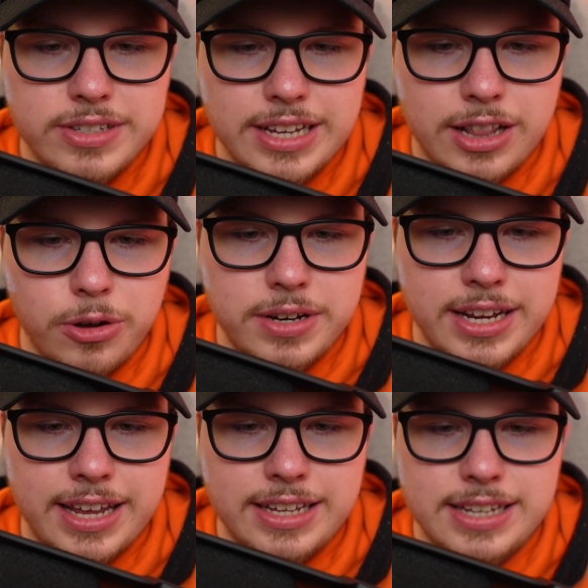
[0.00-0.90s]
is
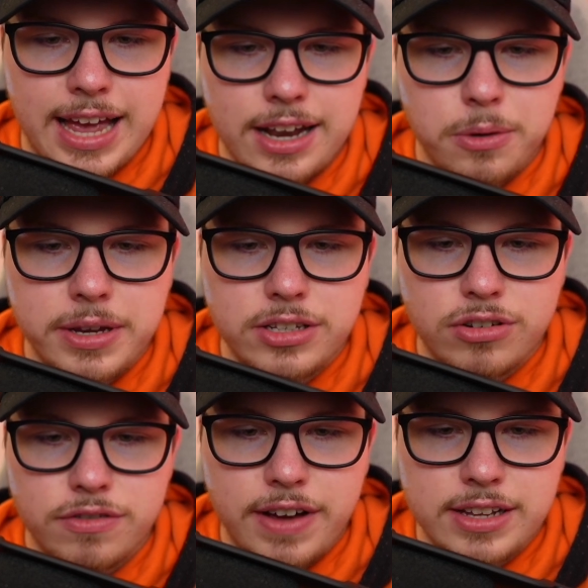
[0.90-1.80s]
included is Halloween
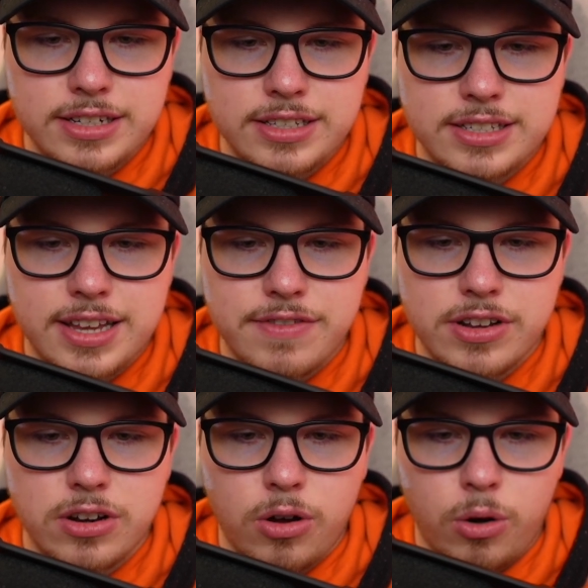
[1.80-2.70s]

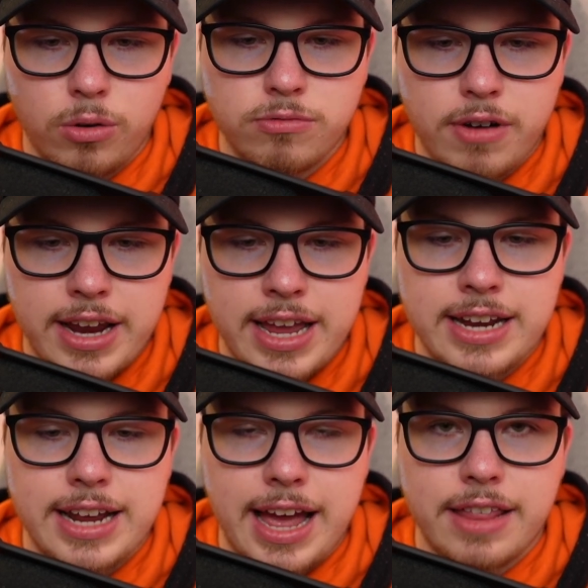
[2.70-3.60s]
2007
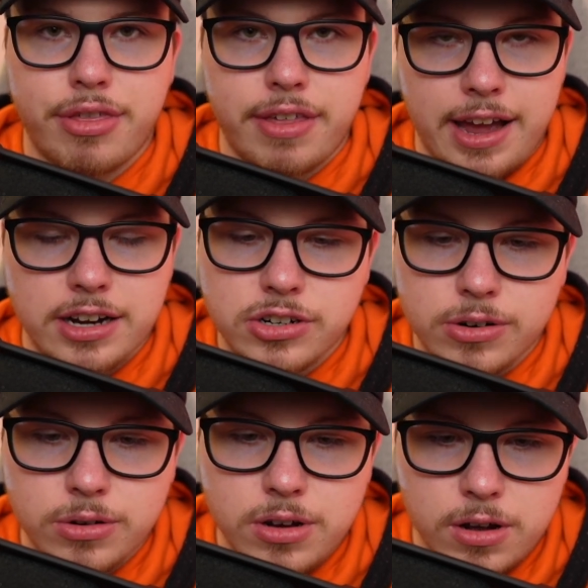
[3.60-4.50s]
unrated and
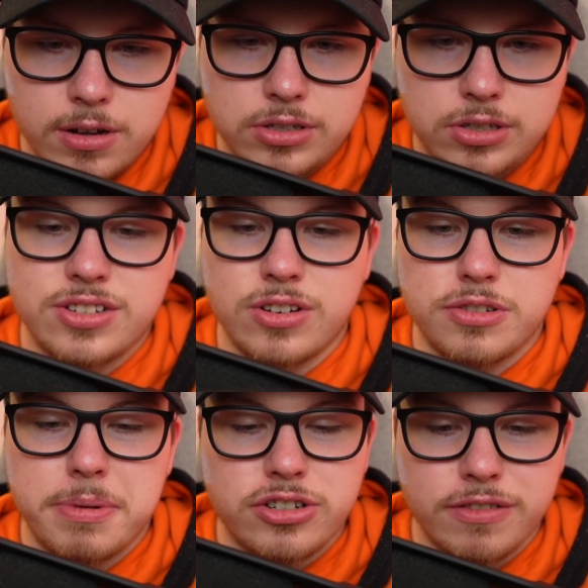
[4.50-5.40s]
theatrical cuts. It's got
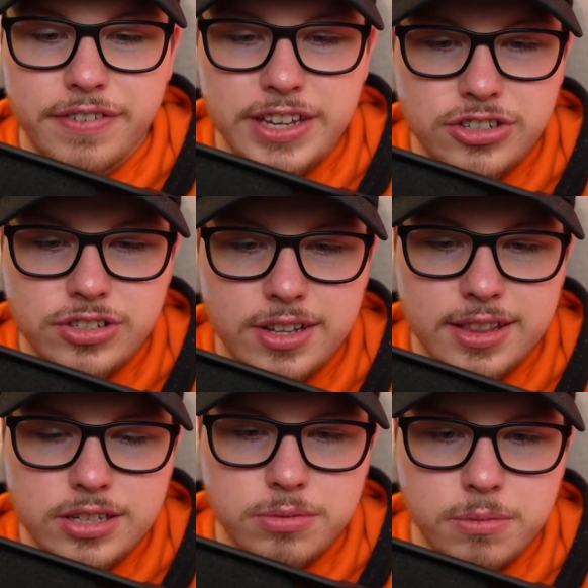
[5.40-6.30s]
special features on
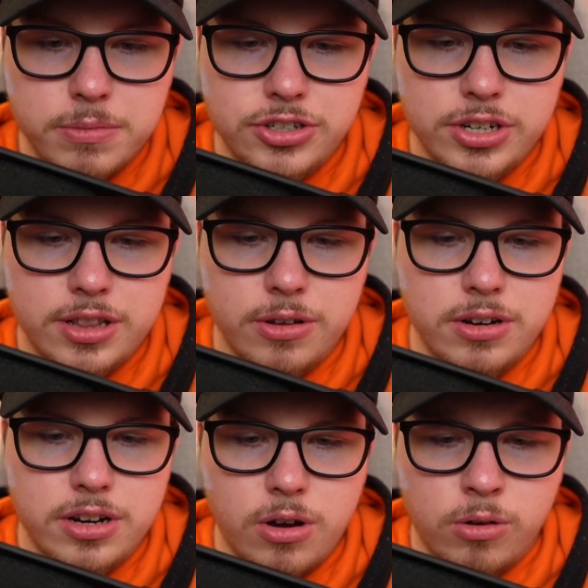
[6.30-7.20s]
this one, which
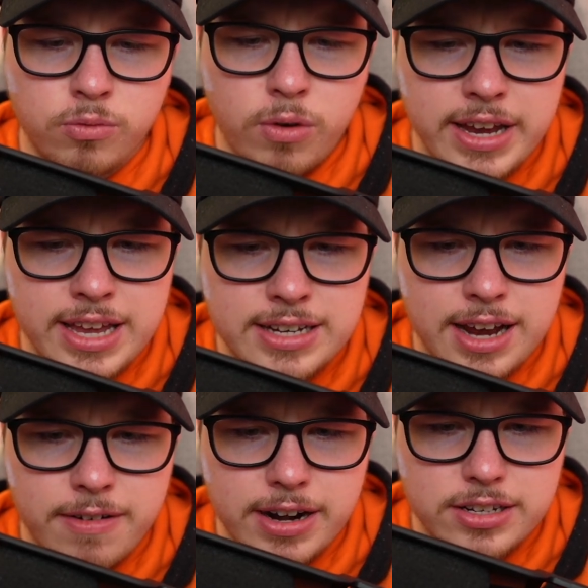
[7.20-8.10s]
include an unrated
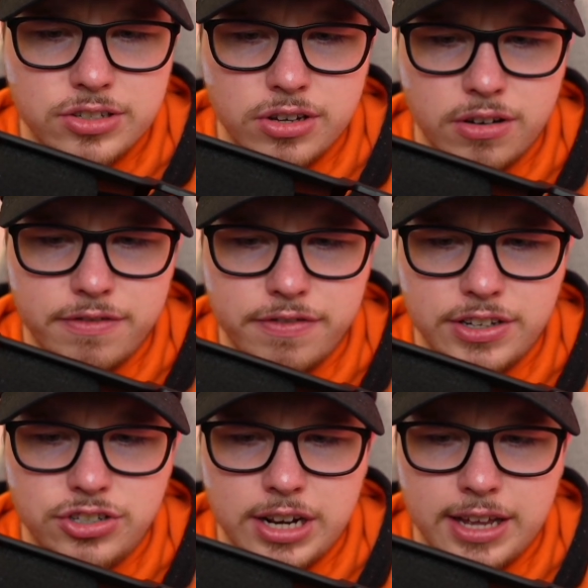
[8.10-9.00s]
director's cut
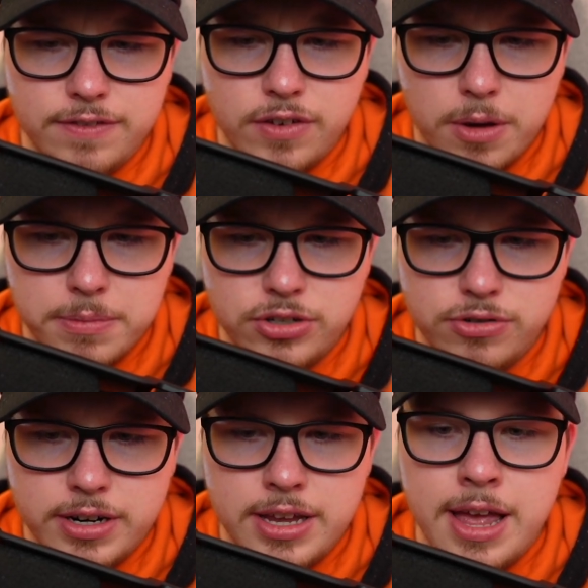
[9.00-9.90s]
feature length
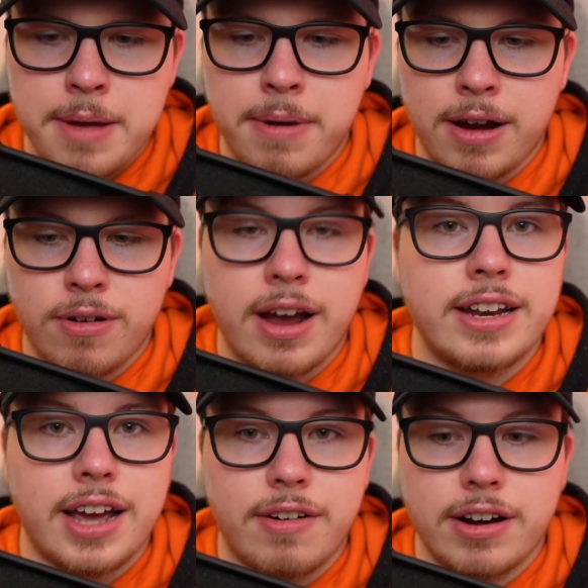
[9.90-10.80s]
commentary by
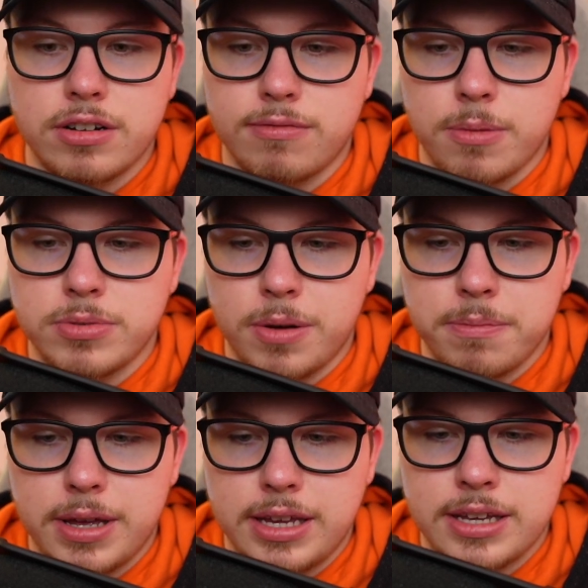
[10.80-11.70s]
writer-director Rob
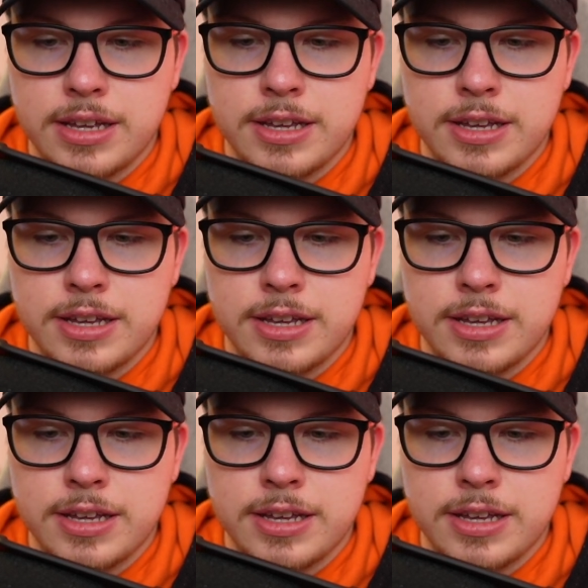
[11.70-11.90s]
Zombie,